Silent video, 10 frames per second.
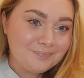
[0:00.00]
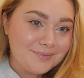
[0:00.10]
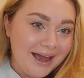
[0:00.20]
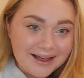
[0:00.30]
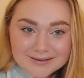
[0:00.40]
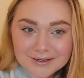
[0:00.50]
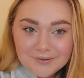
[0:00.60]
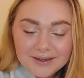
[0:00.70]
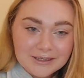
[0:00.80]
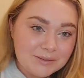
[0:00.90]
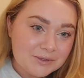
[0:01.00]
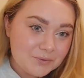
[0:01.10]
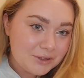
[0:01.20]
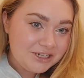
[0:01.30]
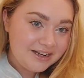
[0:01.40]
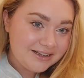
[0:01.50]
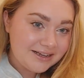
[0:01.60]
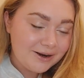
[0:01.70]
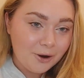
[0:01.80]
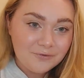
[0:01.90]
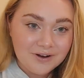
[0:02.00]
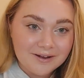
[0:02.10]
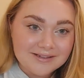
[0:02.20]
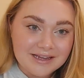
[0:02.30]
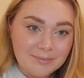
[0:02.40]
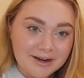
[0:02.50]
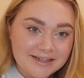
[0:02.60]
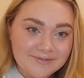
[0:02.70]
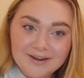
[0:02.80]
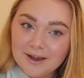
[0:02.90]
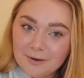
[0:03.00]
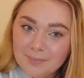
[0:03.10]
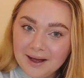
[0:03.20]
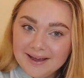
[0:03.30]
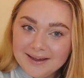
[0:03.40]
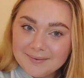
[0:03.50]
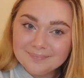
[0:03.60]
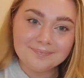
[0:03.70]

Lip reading: Yeah, so thank you so much for watching, and hopefully I'll see you in my next video. Bye.